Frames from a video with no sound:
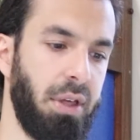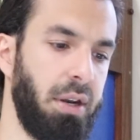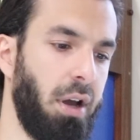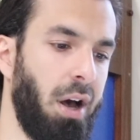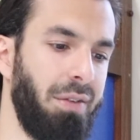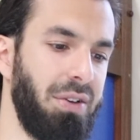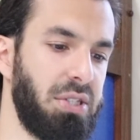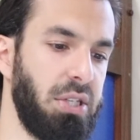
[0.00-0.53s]
then
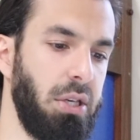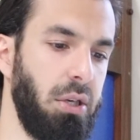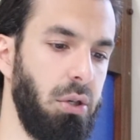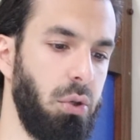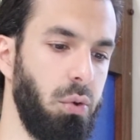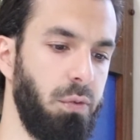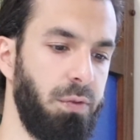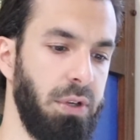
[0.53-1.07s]
obviously
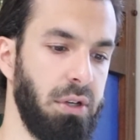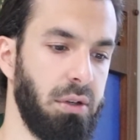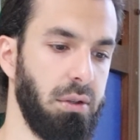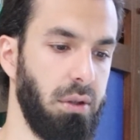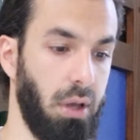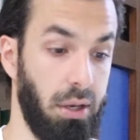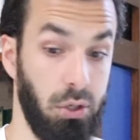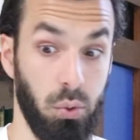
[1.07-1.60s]
you
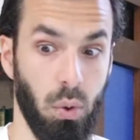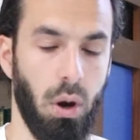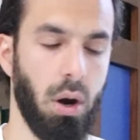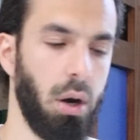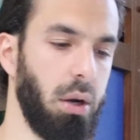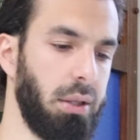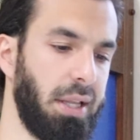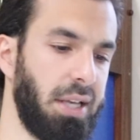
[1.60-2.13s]
feel and you
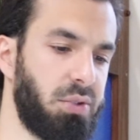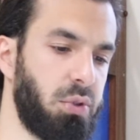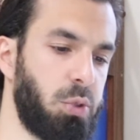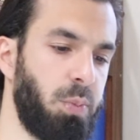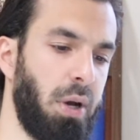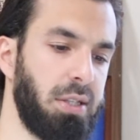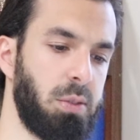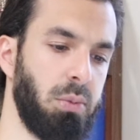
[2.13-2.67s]
are less
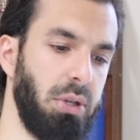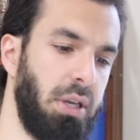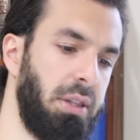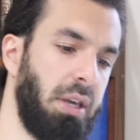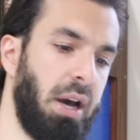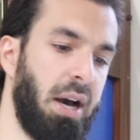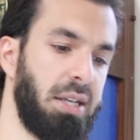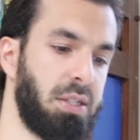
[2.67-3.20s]
responsible in
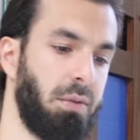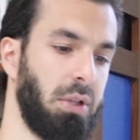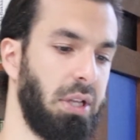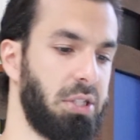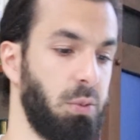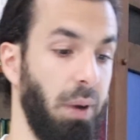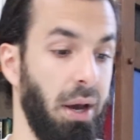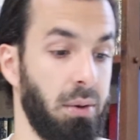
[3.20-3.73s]
the eyes of Allah
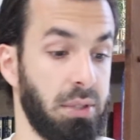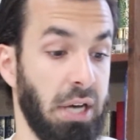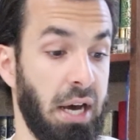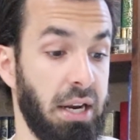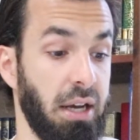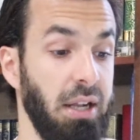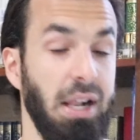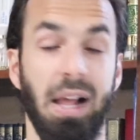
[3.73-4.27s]
subhanahu wa
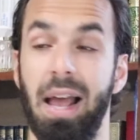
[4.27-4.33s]
ta'ala.